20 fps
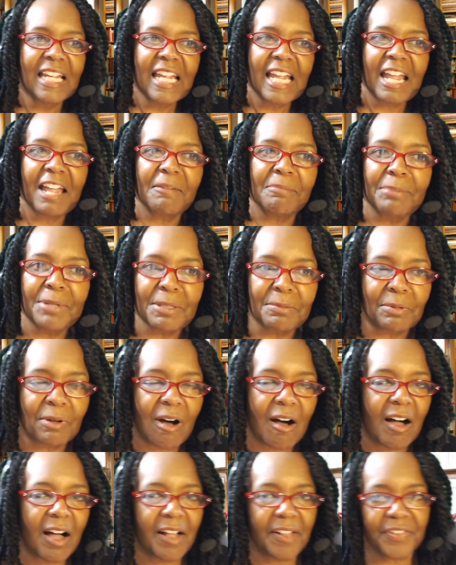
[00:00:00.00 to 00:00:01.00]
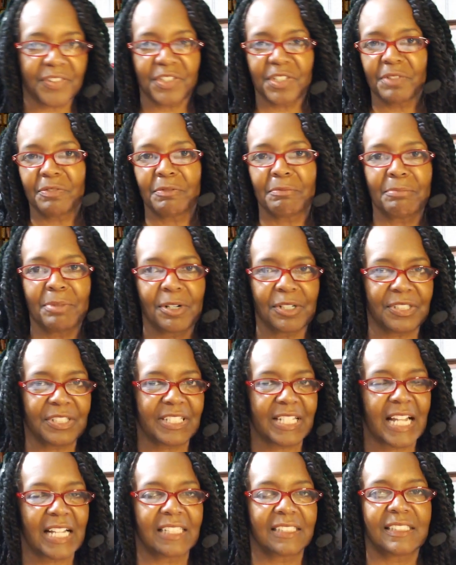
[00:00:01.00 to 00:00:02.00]
and people, all the different
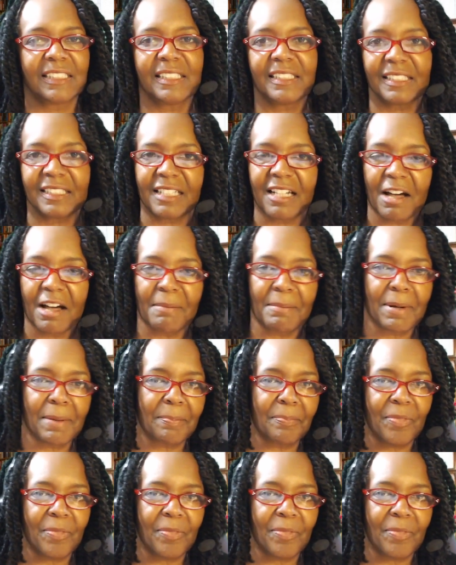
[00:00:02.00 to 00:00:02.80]
personalities that come up